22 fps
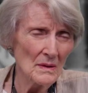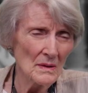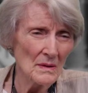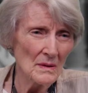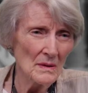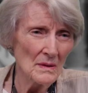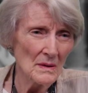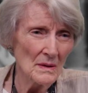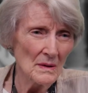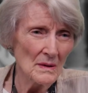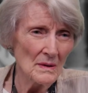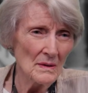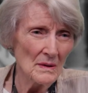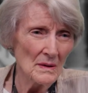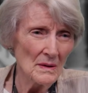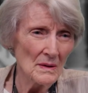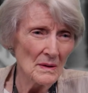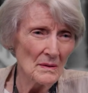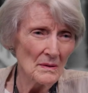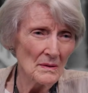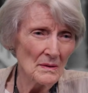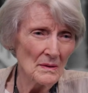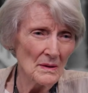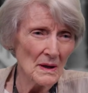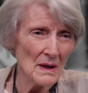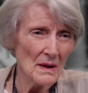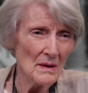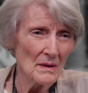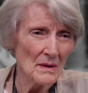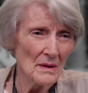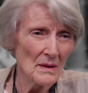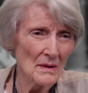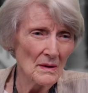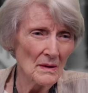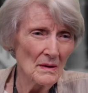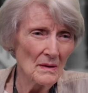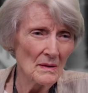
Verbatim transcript: screen-based editor